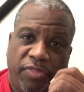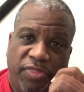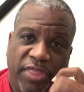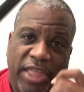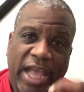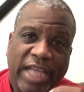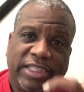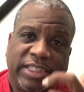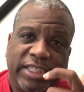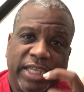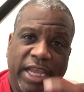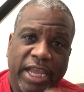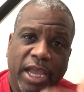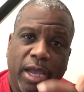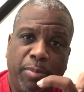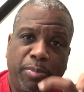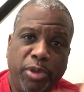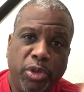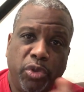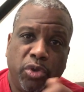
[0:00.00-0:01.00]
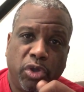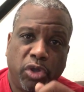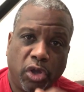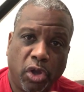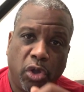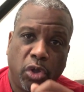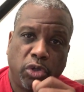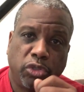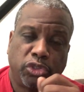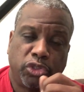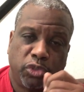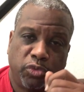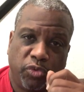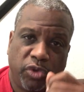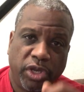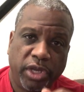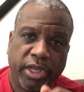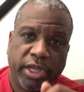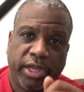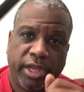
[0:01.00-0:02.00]
That's to help you learn to
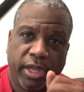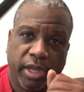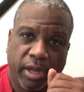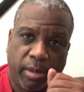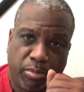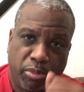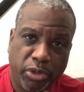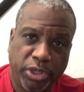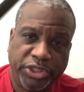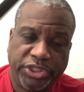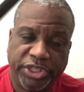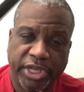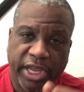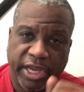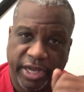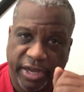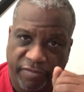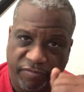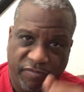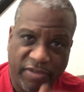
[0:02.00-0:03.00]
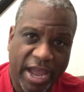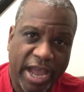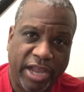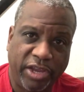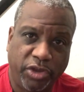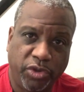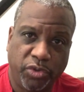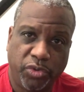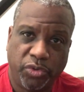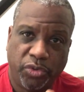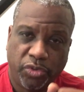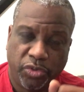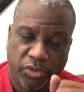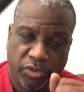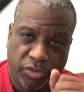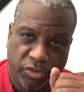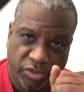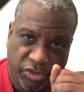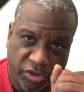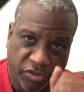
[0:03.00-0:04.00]
really appreciate and value
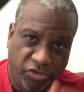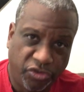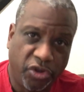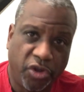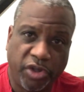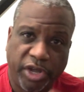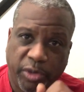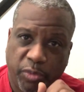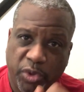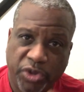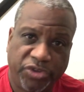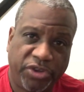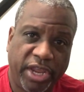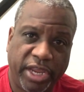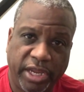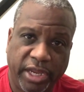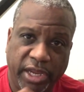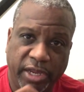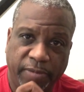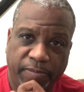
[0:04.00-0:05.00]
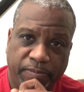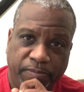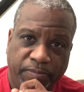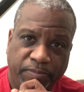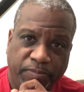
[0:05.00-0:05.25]
the journey we're taking.